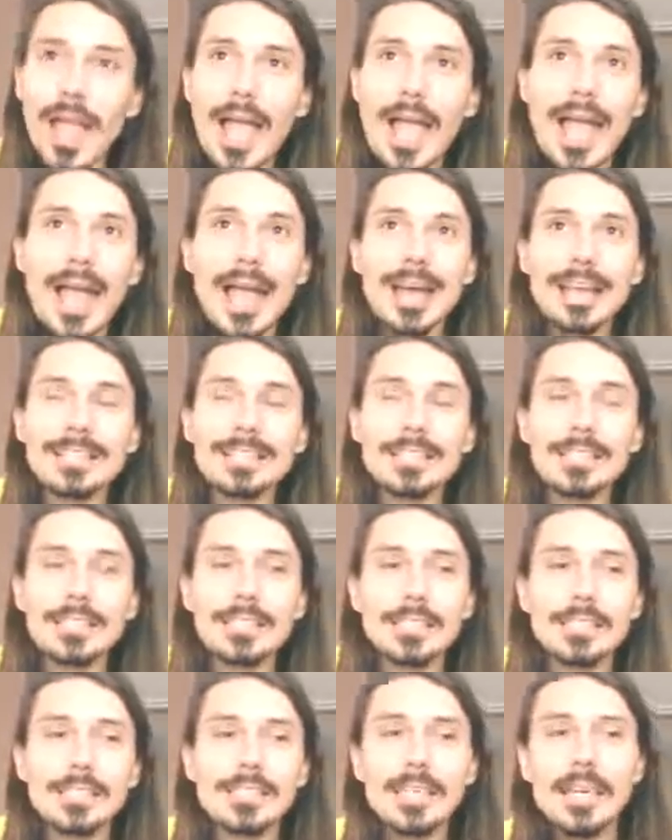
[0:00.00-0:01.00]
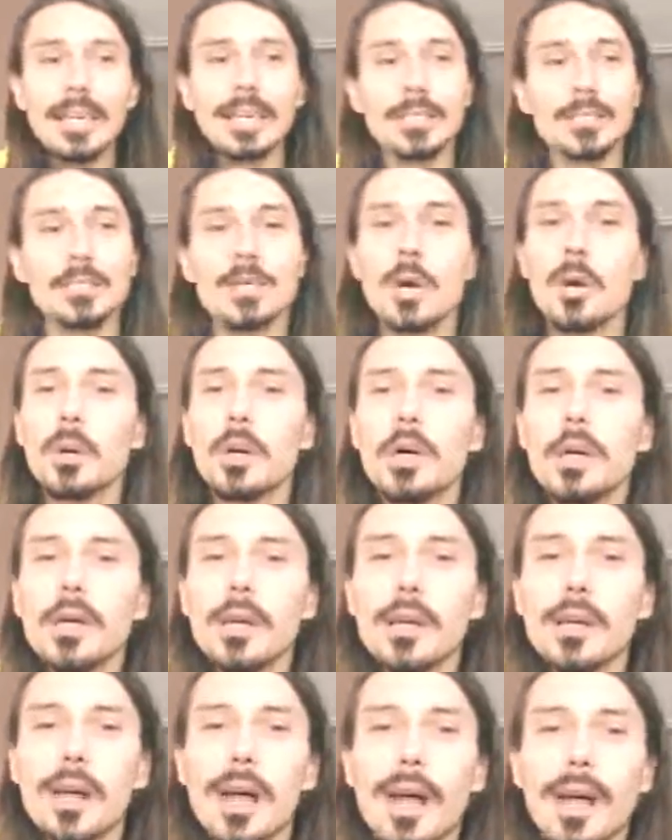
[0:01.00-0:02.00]
And yeah, so
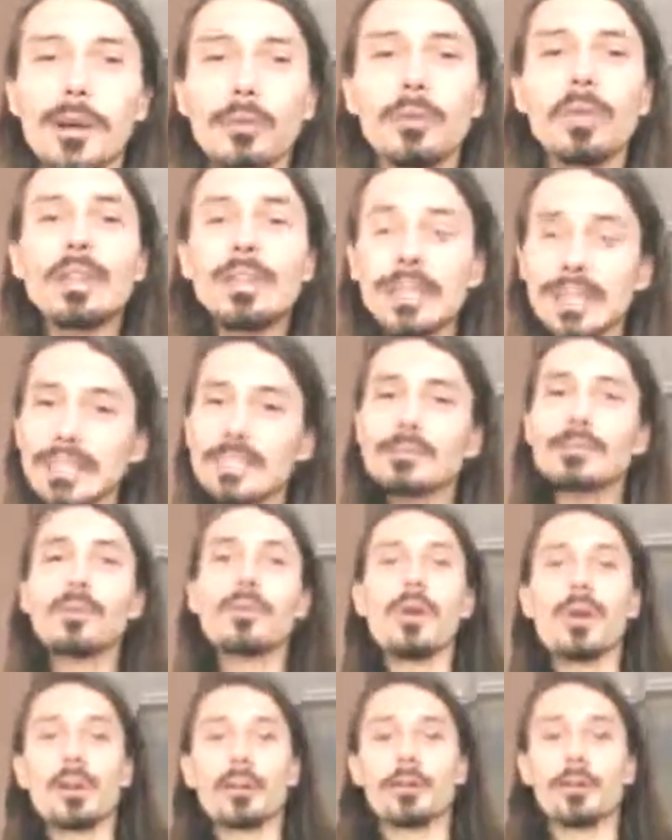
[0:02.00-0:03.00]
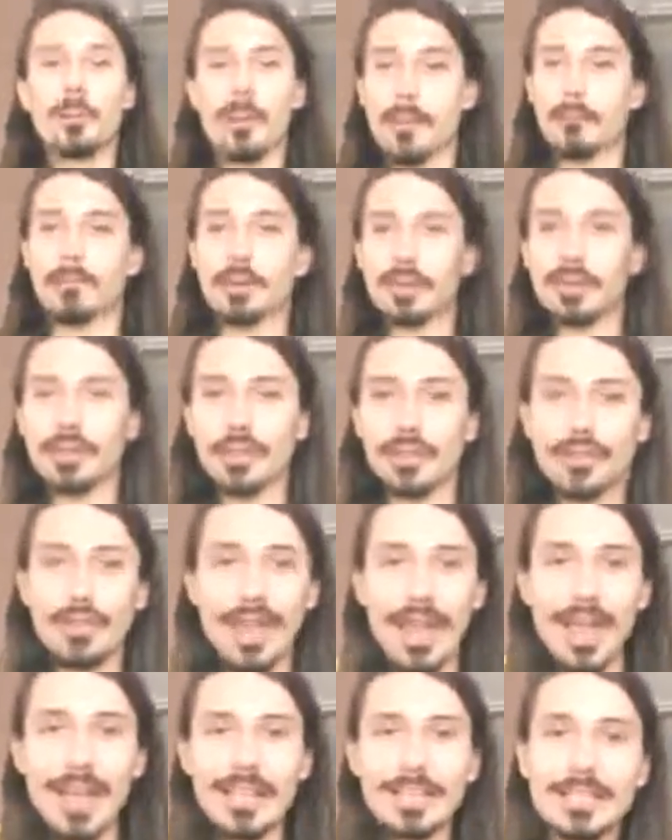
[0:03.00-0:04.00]
with this, we want to remember
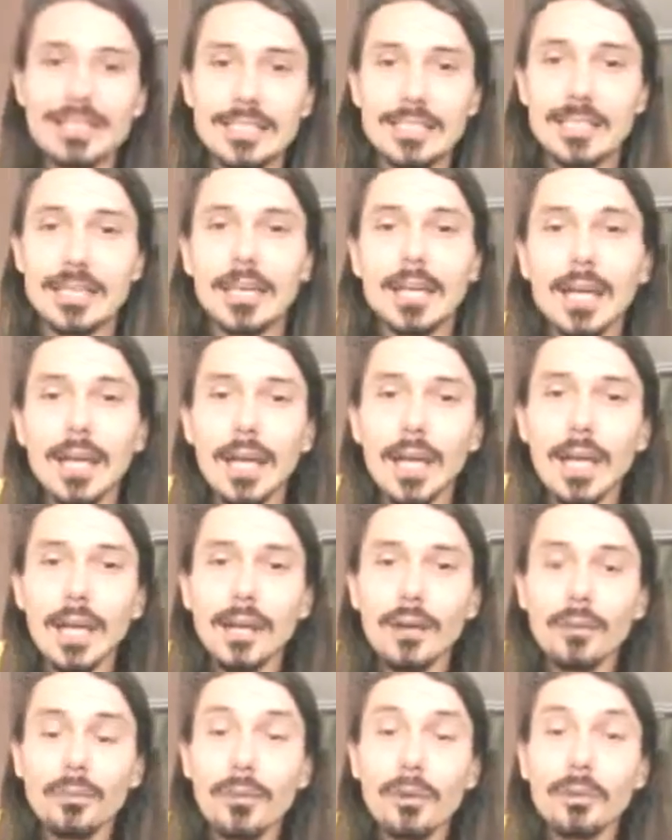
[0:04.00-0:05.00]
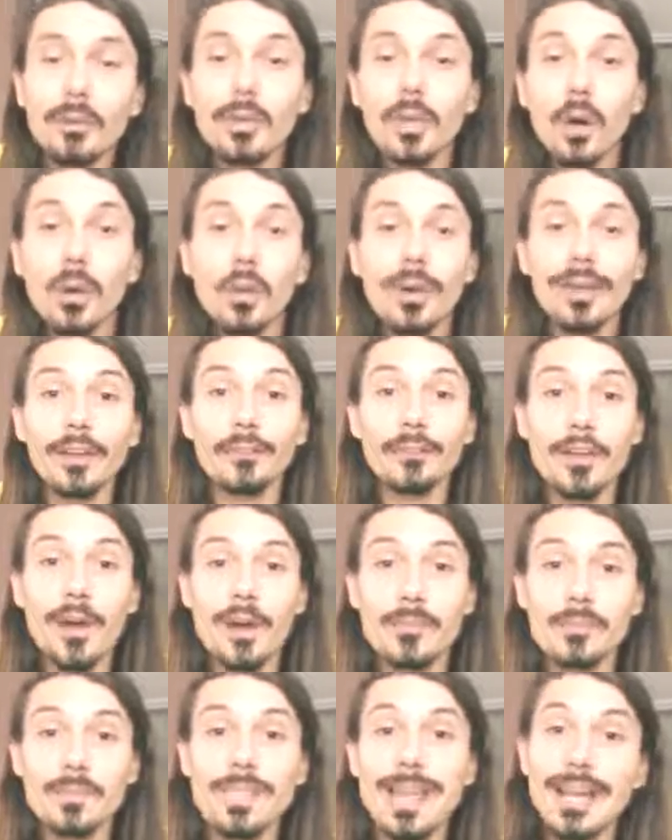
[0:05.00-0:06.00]
that we were going
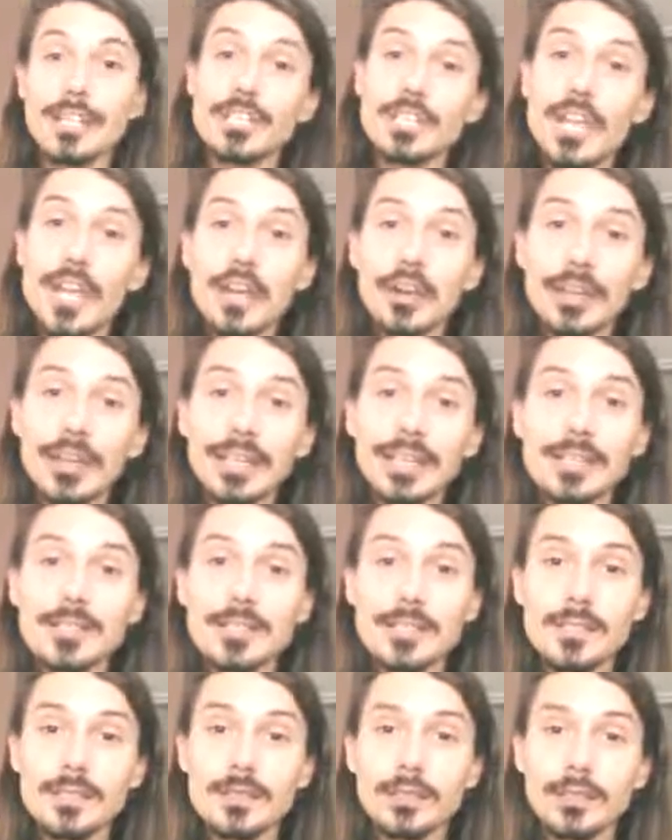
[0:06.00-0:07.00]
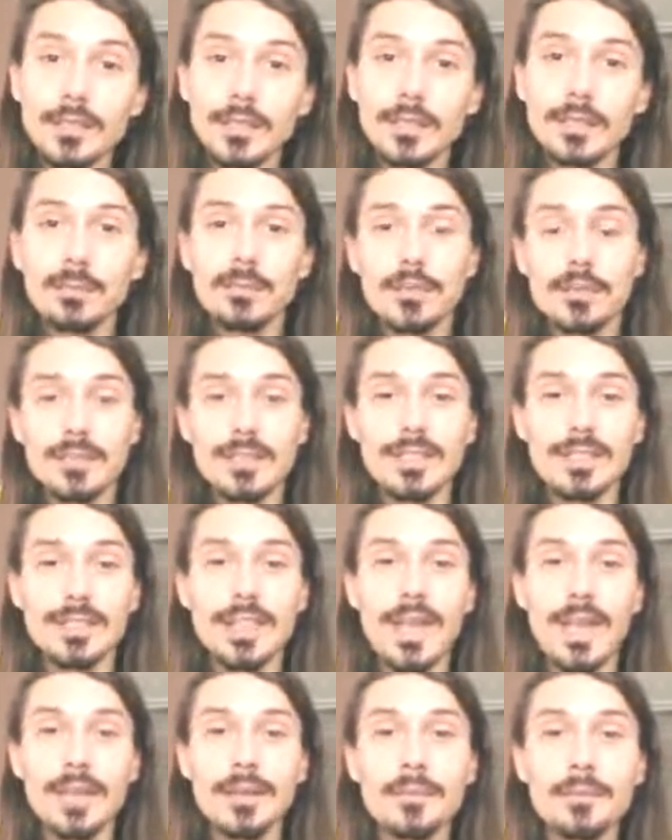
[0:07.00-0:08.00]
from Sagittarius, like the previous
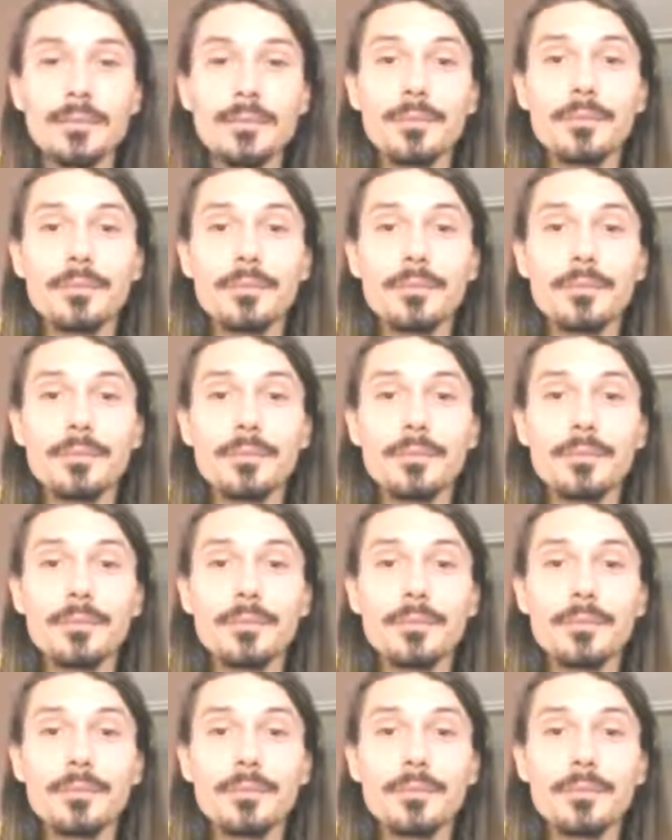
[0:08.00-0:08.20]
sign,